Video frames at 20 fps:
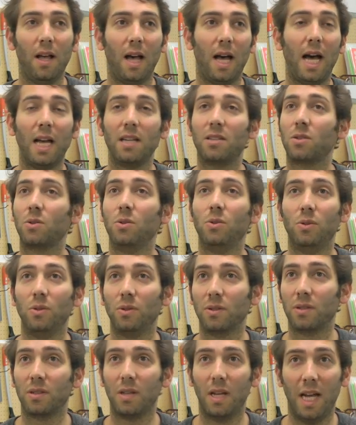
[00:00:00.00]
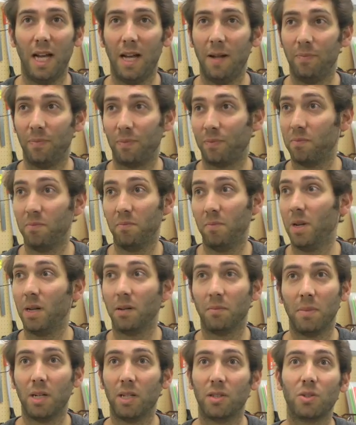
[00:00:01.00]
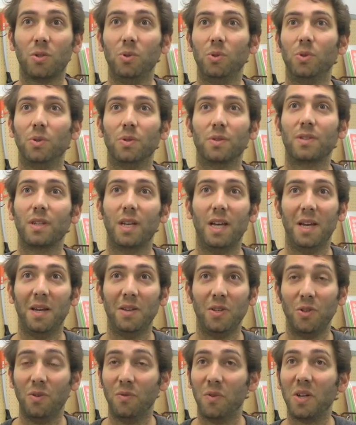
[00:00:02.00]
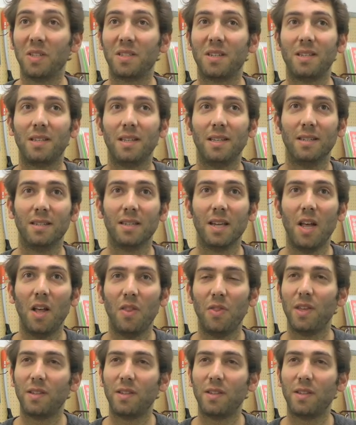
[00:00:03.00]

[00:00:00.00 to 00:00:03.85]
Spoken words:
High schools, middle schools, universities,